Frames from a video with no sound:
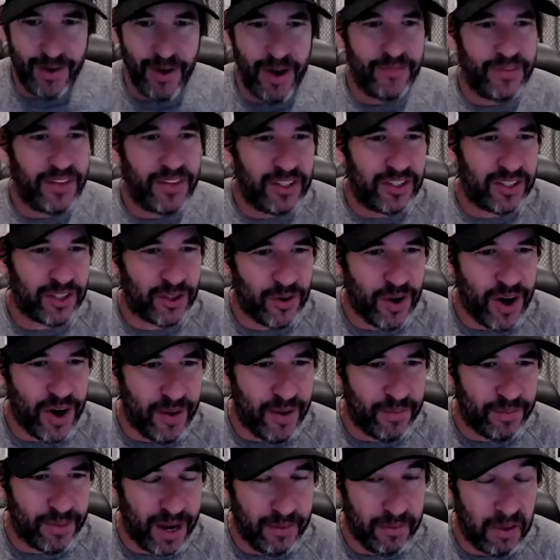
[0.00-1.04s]
have this
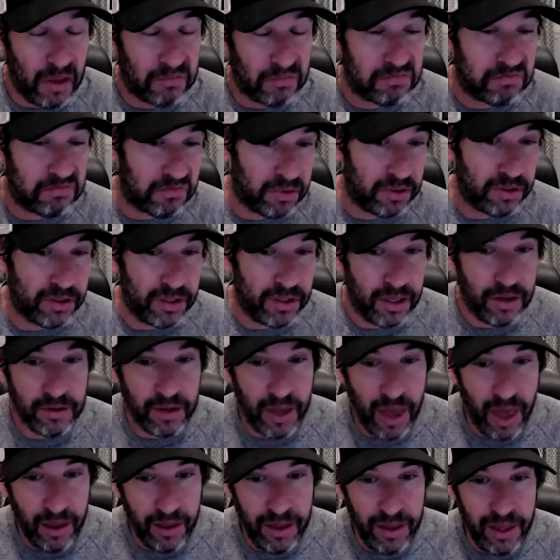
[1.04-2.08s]
script and I'm like,
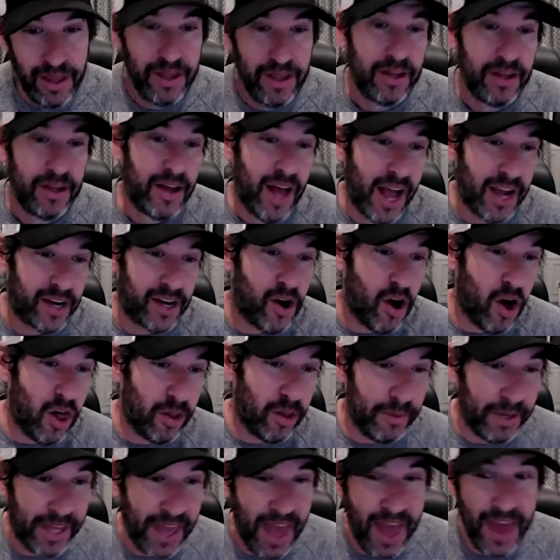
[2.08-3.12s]
okay. I call
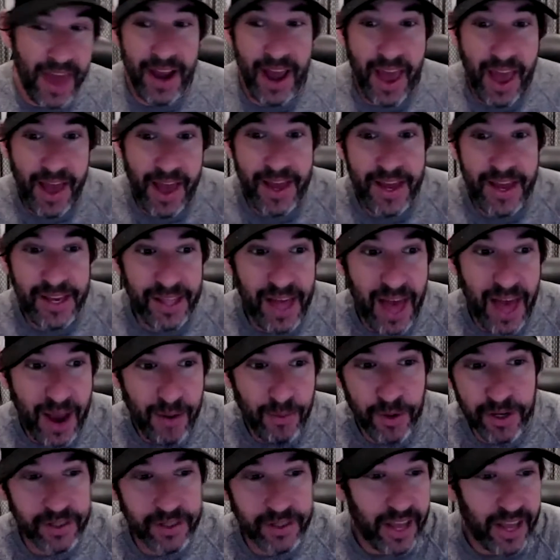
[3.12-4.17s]
him again. Hey, Eli,
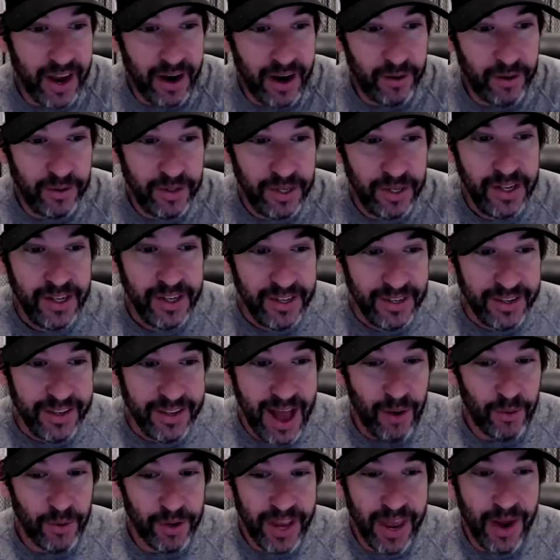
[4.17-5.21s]

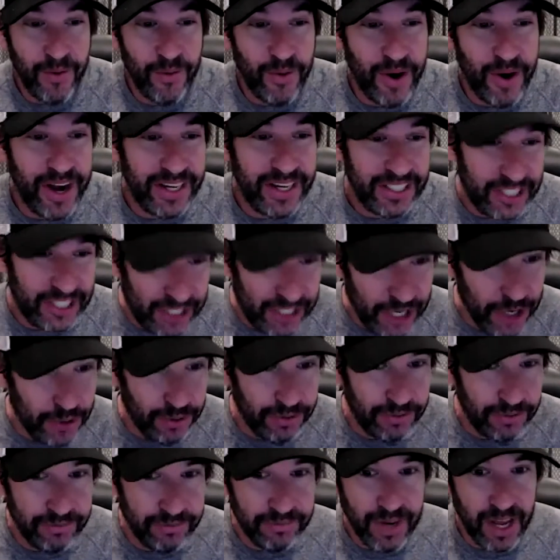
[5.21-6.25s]
now we're getting ready to
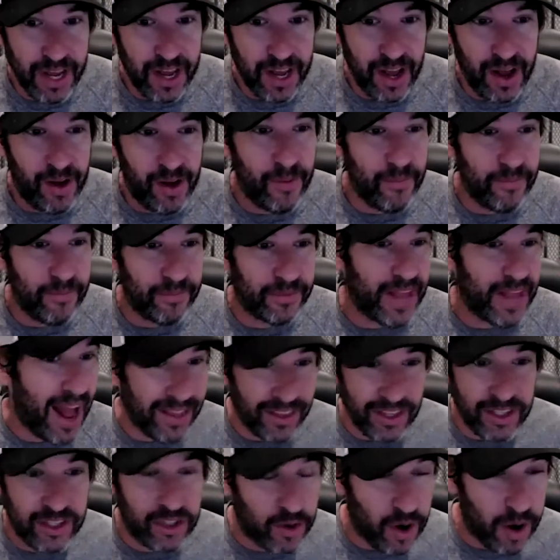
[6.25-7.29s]
shoot. Got
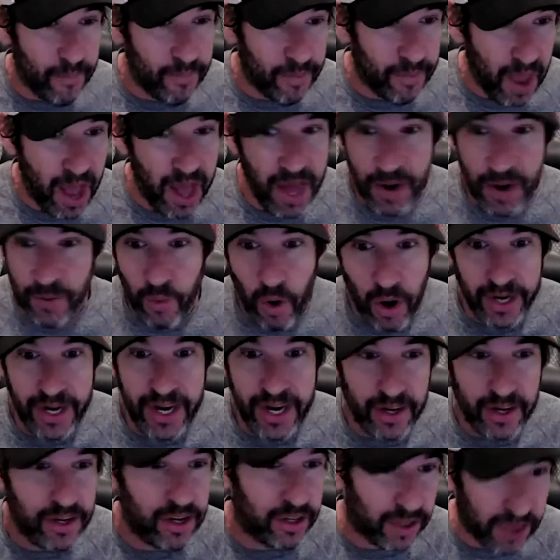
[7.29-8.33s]
the script done. Want to
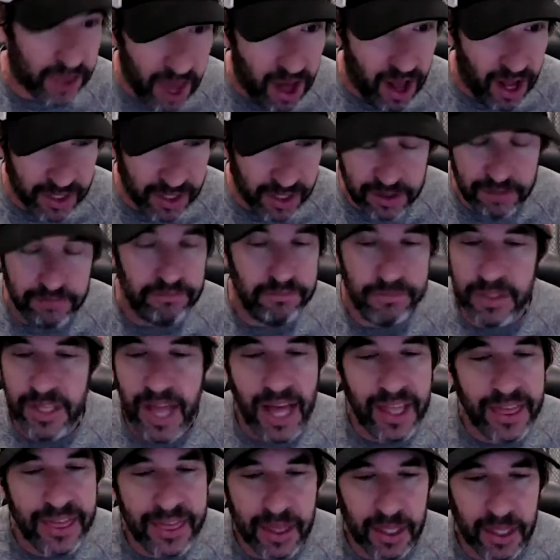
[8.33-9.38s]
hear your thoughts?
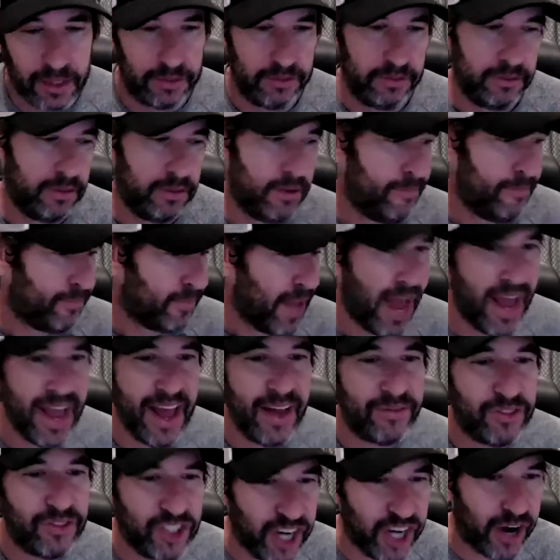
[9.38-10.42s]
Nothing. I
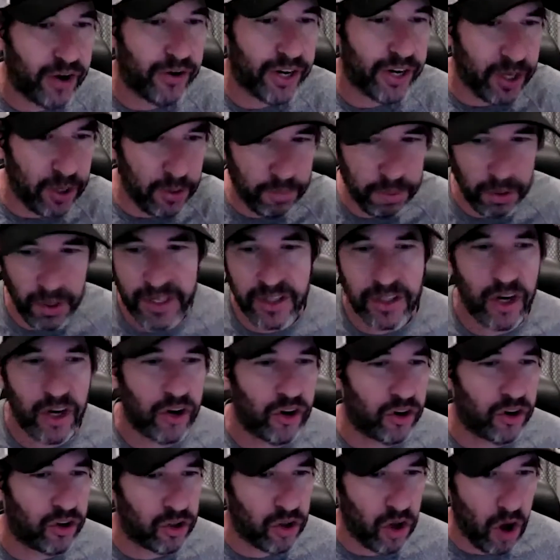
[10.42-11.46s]
have Jerry, who played
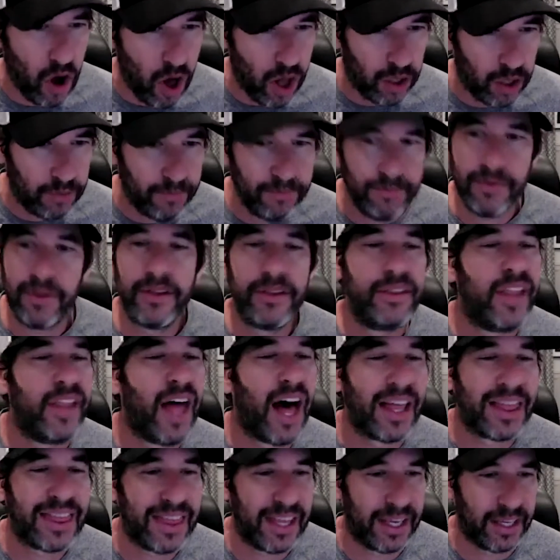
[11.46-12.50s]
Turtle, call him.
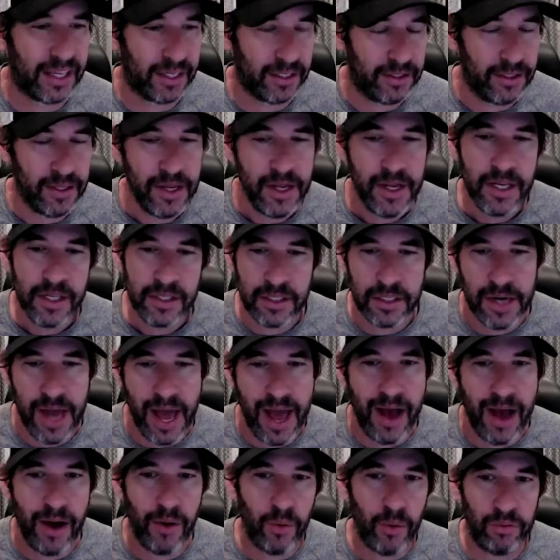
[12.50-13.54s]
Nothing. So
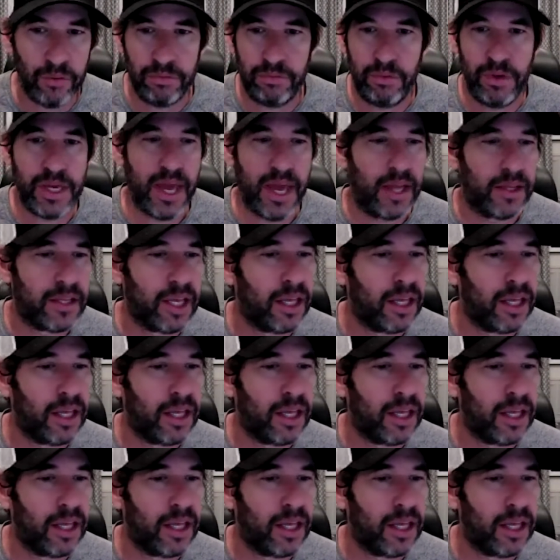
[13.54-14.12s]
now we get to